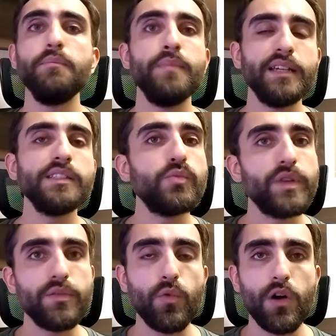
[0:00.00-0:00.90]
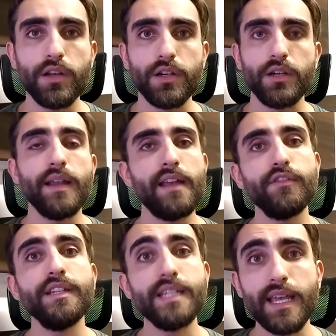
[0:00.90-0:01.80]
mixed with water
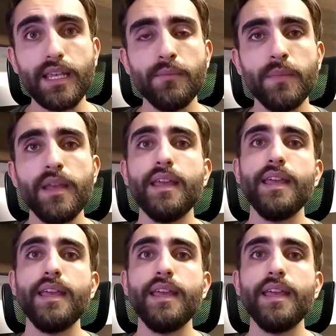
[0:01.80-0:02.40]
every day